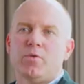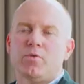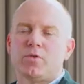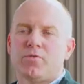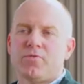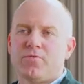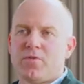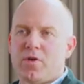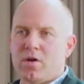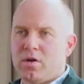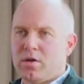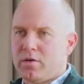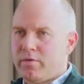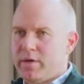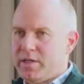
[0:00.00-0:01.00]
was a
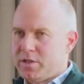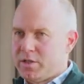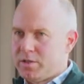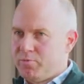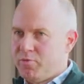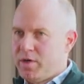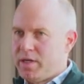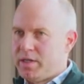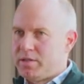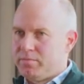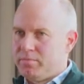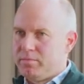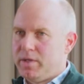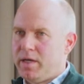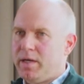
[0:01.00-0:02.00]
far greater spread,
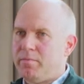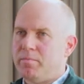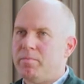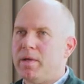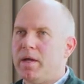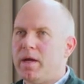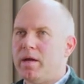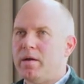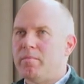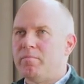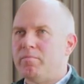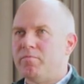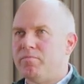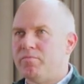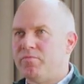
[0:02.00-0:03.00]
and
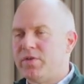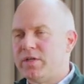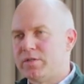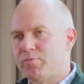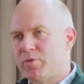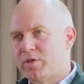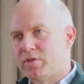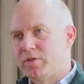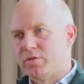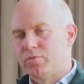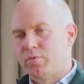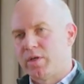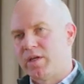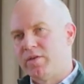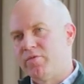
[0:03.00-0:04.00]
vasopressors
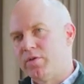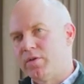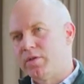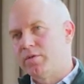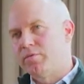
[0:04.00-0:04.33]
were given at